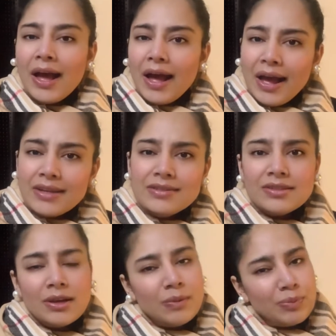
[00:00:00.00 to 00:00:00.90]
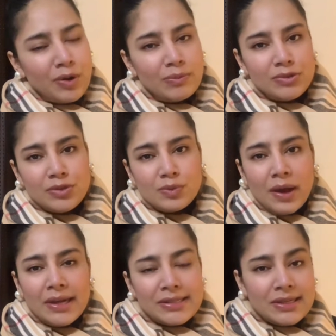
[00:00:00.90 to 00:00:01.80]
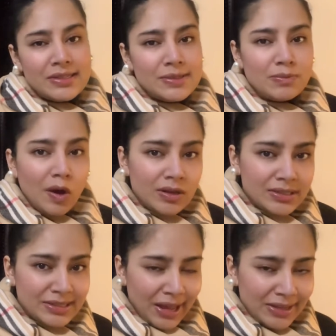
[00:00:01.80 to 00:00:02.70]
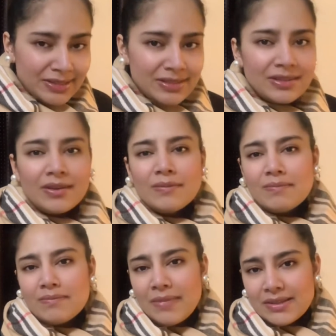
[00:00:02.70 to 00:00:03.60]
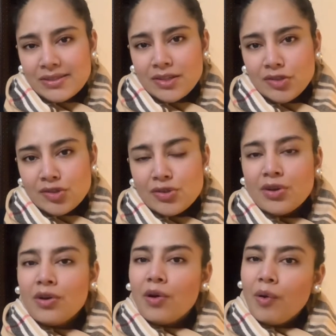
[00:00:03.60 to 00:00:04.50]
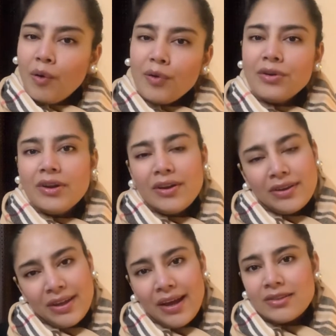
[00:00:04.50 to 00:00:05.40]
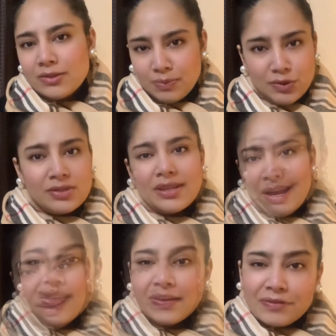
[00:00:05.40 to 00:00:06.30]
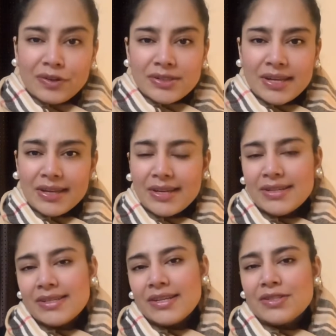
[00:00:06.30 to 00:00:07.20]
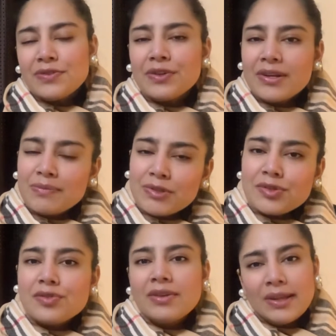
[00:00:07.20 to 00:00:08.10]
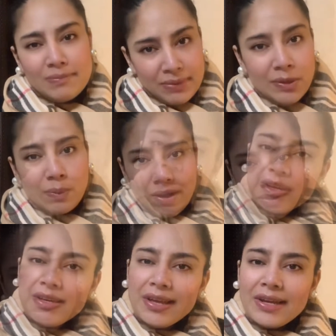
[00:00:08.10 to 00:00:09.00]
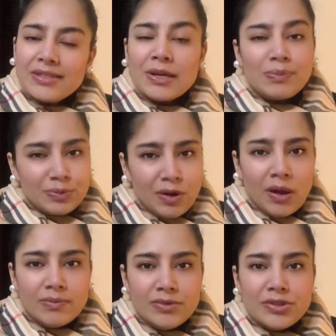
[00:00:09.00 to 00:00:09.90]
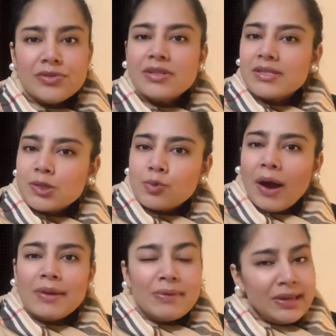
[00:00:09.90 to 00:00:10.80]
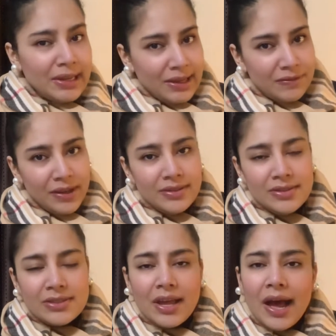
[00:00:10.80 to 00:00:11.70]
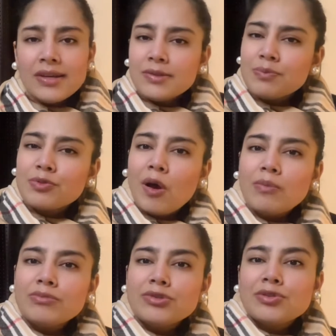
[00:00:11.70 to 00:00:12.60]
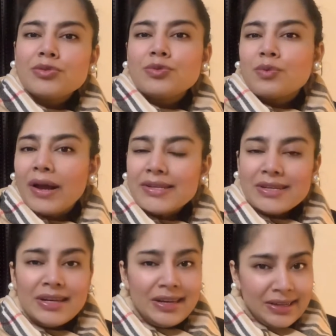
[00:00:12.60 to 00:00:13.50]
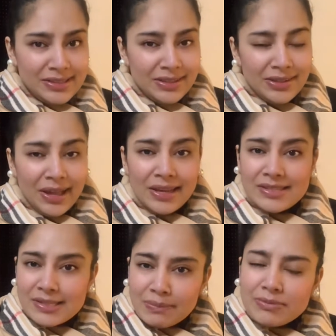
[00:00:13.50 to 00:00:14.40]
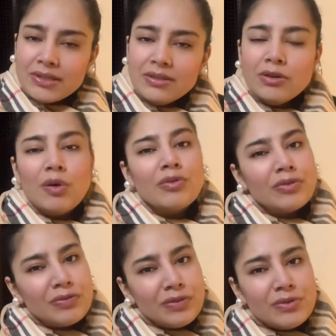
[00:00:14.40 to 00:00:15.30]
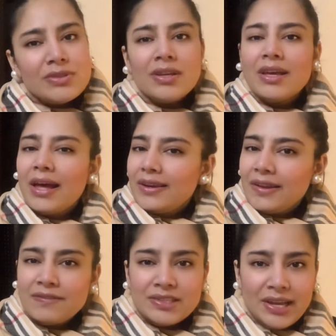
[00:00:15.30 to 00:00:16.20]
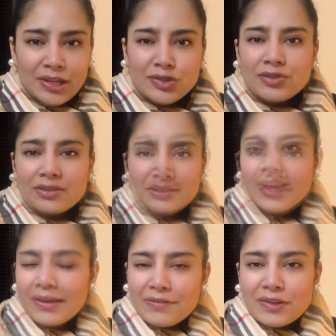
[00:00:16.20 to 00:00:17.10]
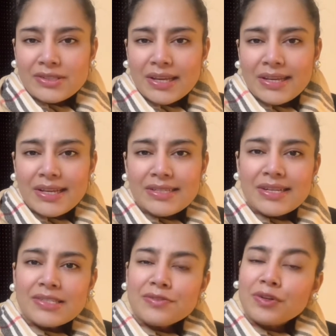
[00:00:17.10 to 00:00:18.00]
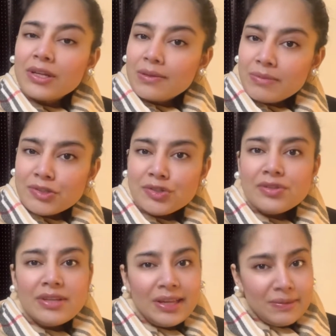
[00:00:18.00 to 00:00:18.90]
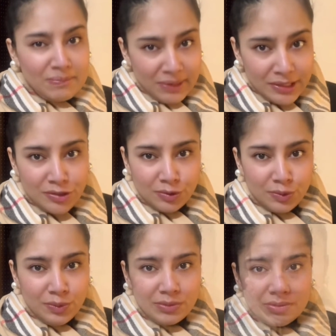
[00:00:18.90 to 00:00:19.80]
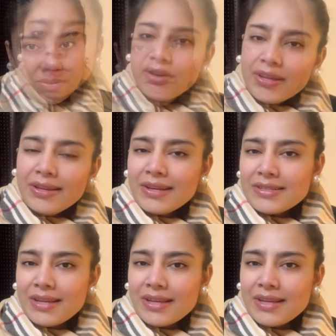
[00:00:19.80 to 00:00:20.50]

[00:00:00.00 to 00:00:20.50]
and a prompt to write a small text, message, or a carte postale. If you're taking tests for admission in B1, you can get a prompt to describe an event and a prompt to write a letter accepting or refusing an invitation. If you're taking tests for admission in B2, you can get an